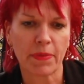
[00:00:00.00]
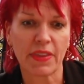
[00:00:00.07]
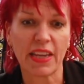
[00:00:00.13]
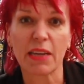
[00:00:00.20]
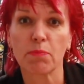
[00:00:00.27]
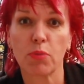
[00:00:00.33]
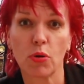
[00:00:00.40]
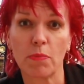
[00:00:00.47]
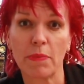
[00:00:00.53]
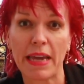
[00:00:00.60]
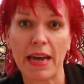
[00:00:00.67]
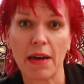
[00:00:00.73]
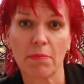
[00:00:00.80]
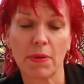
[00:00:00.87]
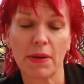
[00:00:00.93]
Nick pulled me
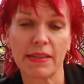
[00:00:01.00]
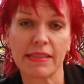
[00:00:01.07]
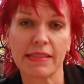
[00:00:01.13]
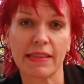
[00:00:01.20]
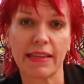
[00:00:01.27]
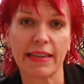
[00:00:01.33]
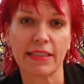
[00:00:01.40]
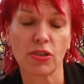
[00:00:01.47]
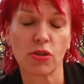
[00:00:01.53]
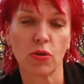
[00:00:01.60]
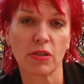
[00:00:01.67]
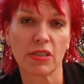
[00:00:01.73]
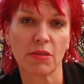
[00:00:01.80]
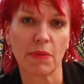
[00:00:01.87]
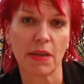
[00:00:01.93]
out personally,
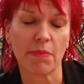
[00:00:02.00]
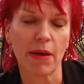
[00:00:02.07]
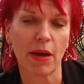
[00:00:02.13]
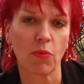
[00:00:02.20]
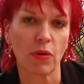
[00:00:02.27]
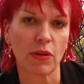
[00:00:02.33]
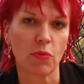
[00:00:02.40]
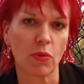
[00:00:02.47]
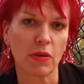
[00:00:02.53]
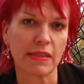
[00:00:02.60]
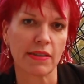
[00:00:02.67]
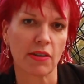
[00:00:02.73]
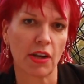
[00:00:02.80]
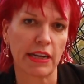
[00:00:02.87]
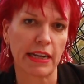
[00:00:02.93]
talked to me about what it was
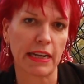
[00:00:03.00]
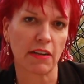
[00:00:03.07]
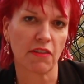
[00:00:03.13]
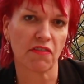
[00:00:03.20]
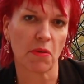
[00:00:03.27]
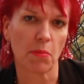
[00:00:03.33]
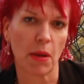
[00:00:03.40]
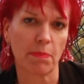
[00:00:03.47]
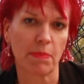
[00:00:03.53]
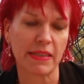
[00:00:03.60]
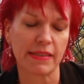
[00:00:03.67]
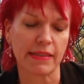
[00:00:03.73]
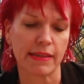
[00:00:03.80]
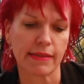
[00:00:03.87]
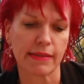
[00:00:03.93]
that I needed for my
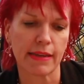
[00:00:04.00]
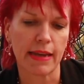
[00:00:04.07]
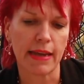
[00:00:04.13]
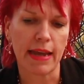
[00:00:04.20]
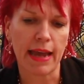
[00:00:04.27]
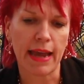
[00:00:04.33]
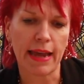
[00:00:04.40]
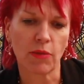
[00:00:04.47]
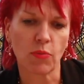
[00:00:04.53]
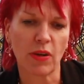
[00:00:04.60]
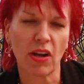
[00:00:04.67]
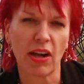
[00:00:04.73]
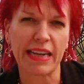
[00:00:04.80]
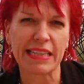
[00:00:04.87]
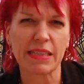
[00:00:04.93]
business, and
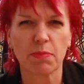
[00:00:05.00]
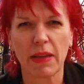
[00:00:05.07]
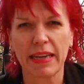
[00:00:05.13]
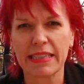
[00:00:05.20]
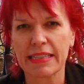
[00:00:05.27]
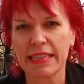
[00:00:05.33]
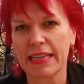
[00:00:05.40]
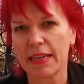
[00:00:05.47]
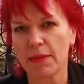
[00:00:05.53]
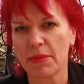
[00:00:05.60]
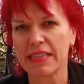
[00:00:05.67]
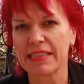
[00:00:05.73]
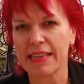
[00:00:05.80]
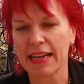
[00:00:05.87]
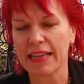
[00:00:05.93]
when I explained to him
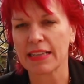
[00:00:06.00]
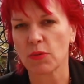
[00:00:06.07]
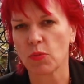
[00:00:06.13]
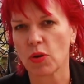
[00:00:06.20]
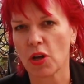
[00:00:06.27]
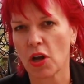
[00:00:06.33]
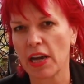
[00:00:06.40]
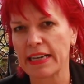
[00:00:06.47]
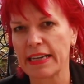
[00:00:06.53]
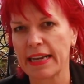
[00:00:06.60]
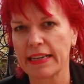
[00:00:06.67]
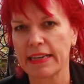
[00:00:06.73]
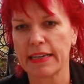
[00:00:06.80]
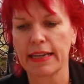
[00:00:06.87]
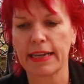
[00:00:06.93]
exactly what I
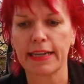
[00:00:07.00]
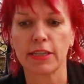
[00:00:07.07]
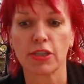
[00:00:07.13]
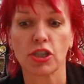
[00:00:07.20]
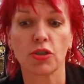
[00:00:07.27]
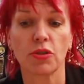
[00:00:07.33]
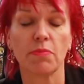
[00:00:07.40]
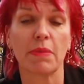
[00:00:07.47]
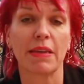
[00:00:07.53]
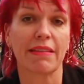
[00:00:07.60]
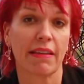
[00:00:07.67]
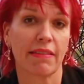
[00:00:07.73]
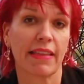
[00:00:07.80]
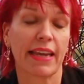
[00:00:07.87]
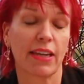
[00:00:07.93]
needed, he assured me
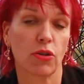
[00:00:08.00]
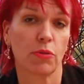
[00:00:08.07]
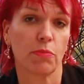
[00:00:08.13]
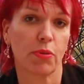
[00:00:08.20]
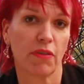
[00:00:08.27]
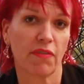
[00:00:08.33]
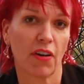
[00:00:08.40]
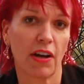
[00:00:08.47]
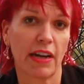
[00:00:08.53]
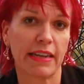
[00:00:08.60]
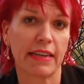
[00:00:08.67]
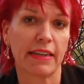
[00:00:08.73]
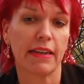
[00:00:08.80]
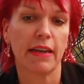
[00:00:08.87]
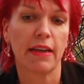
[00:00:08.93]
that they could provide it,